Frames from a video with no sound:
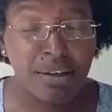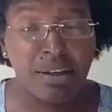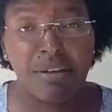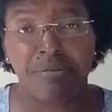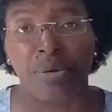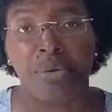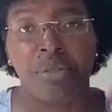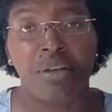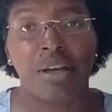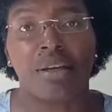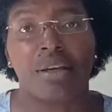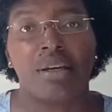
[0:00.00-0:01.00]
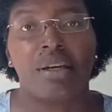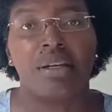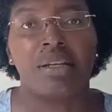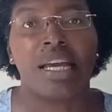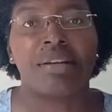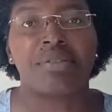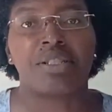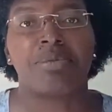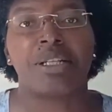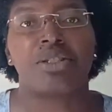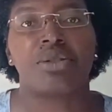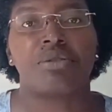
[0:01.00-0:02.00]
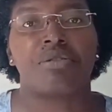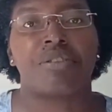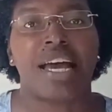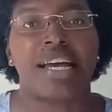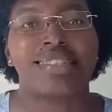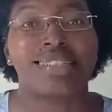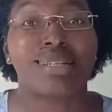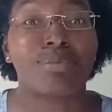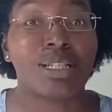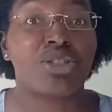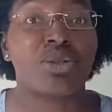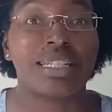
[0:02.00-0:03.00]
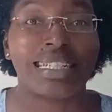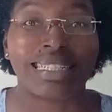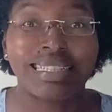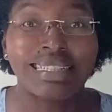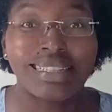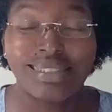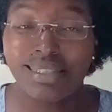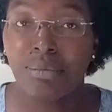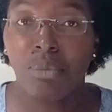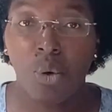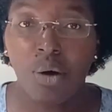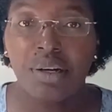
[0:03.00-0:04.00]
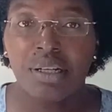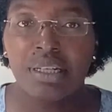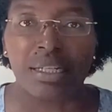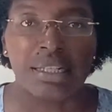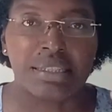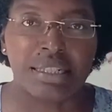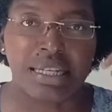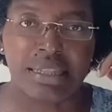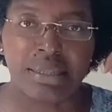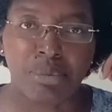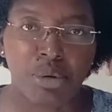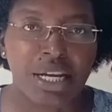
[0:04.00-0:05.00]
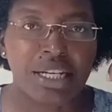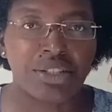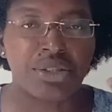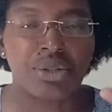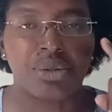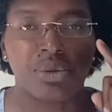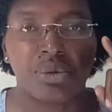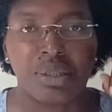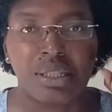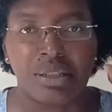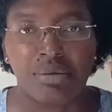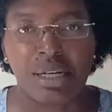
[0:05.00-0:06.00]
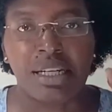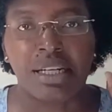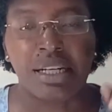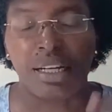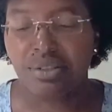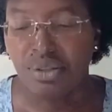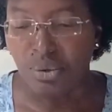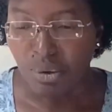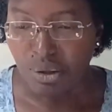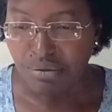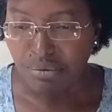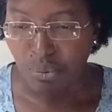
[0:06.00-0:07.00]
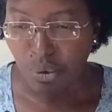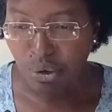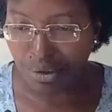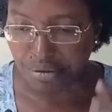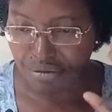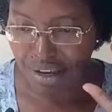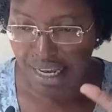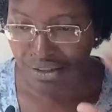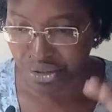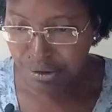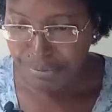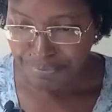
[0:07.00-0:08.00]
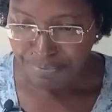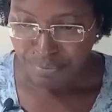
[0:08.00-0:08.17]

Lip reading: If you think natives speak too fast, that means you need to listen more to get the brain to recognize the word faster.